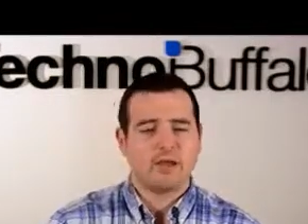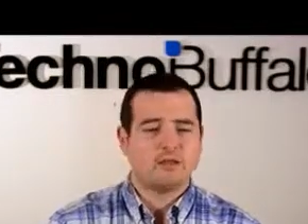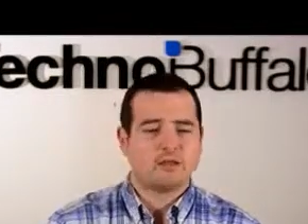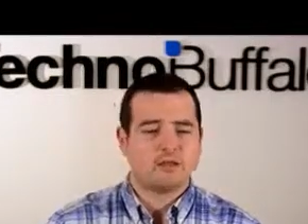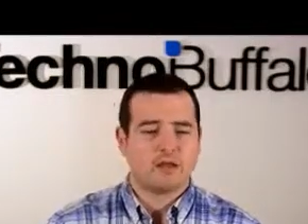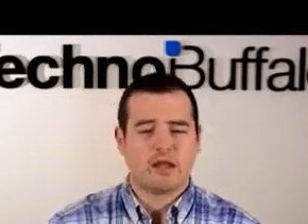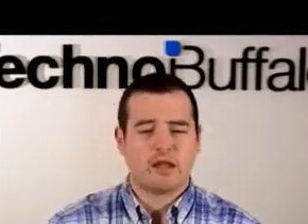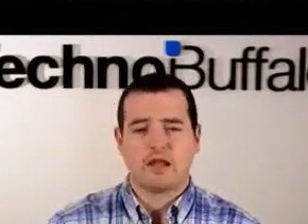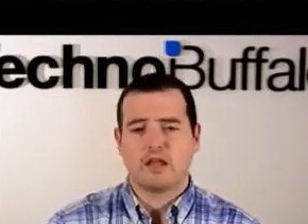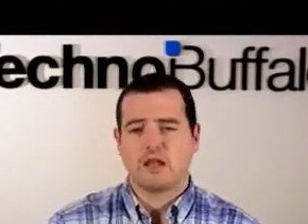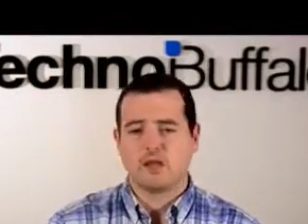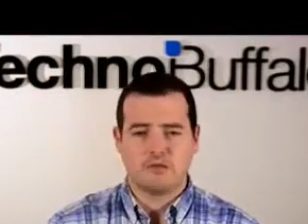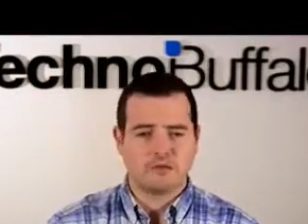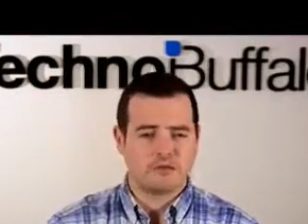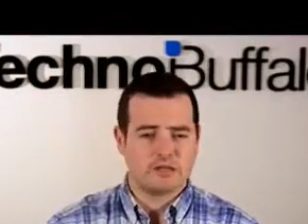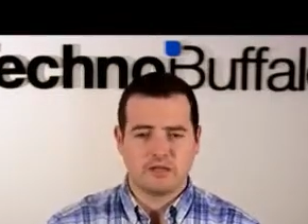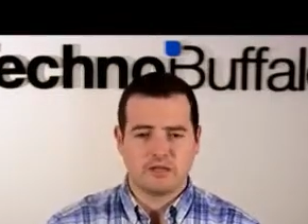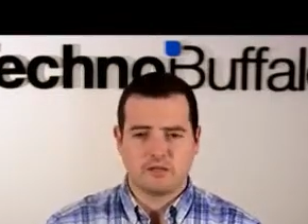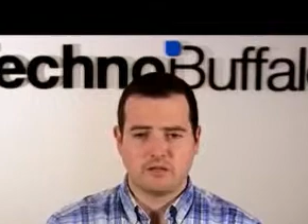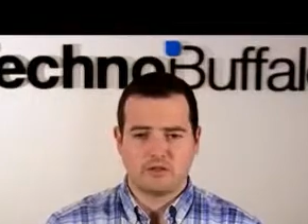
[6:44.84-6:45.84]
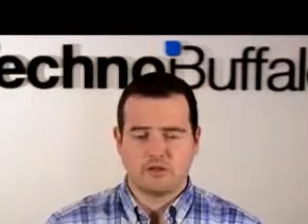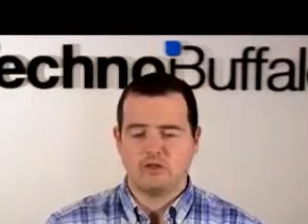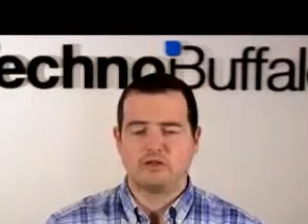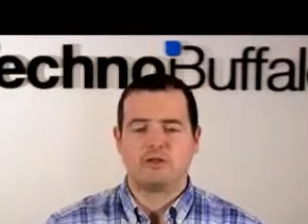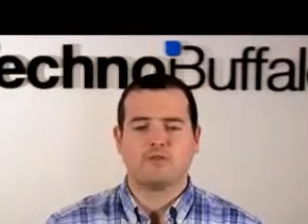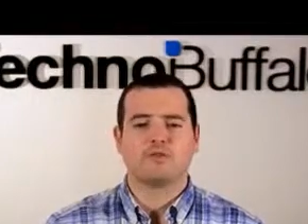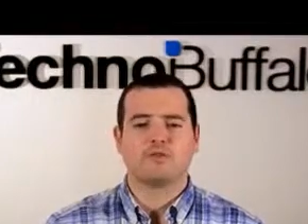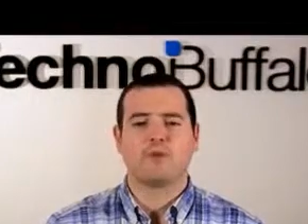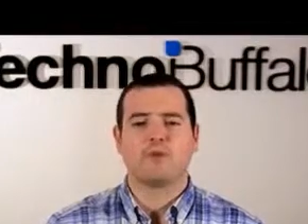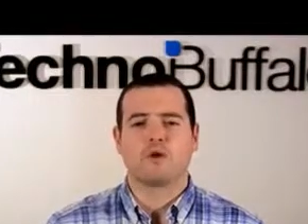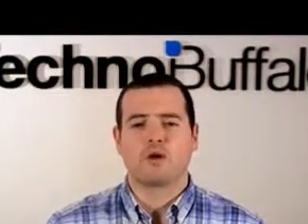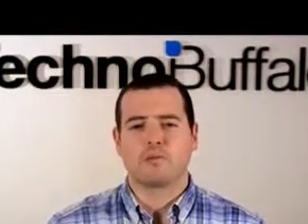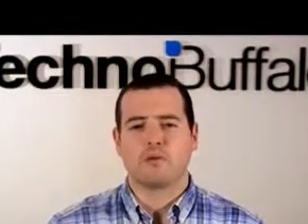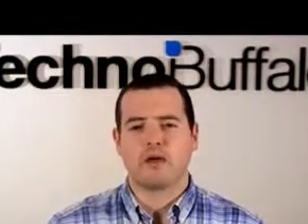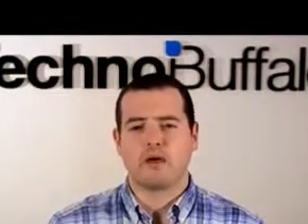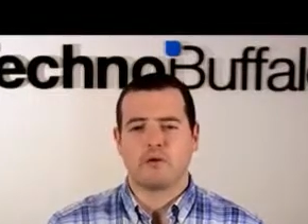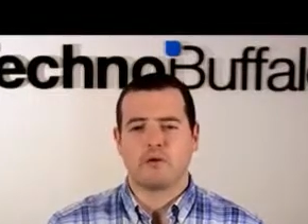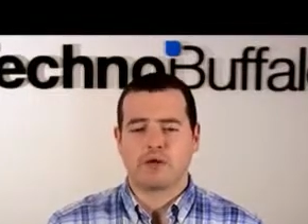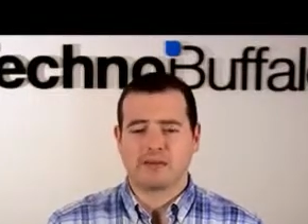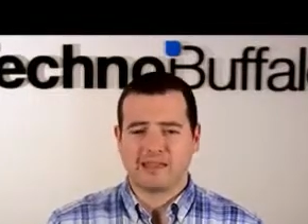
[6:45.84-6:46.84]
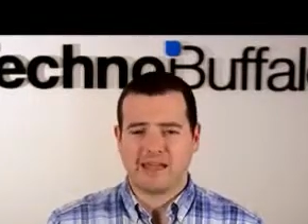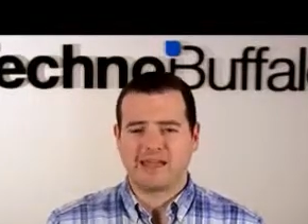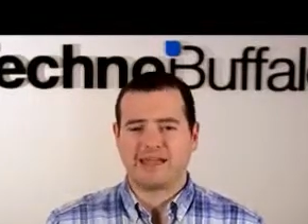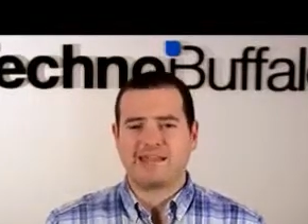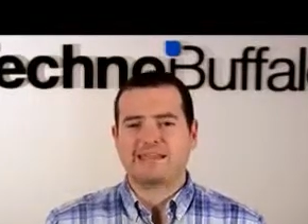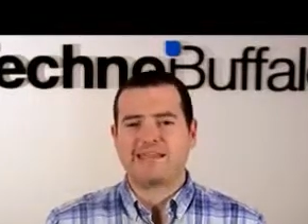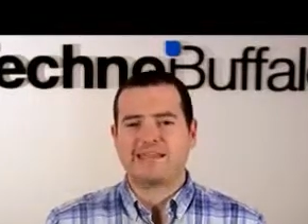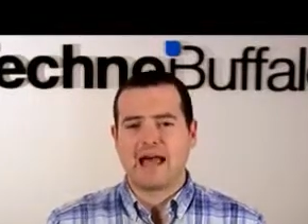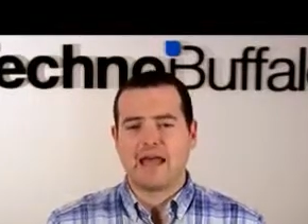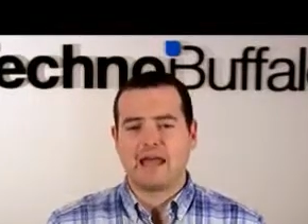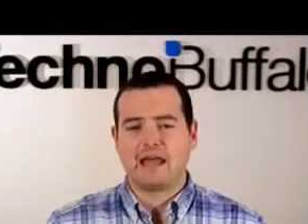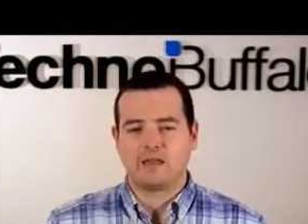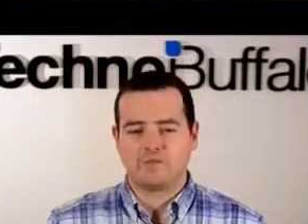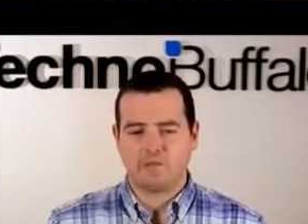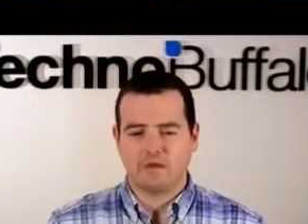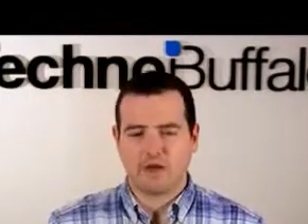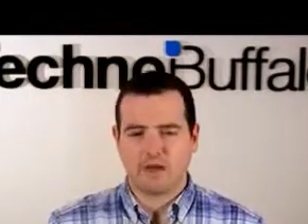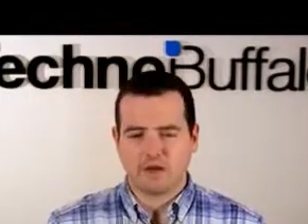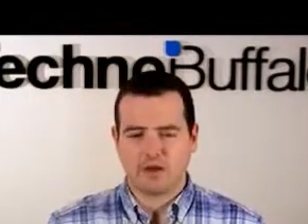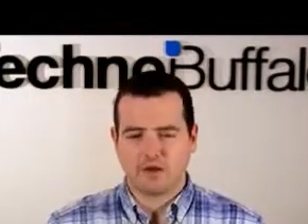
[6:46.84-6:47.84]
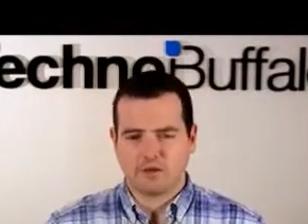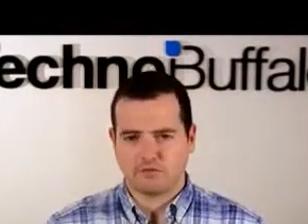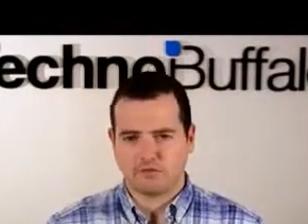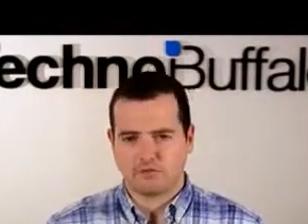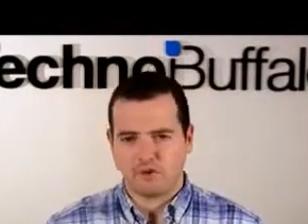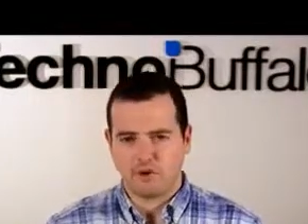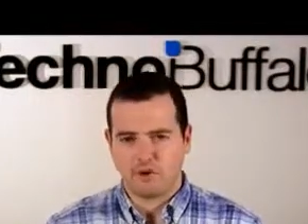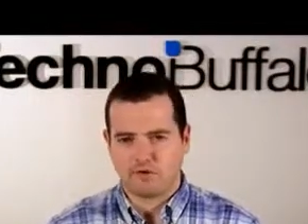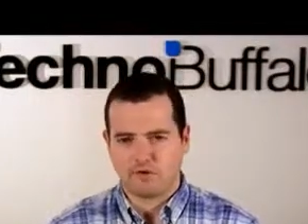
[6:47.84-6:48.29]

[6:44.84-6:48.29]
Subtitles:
They know how to use it. You don't have to worry about it. Don't get that anxiety of getting a new phone.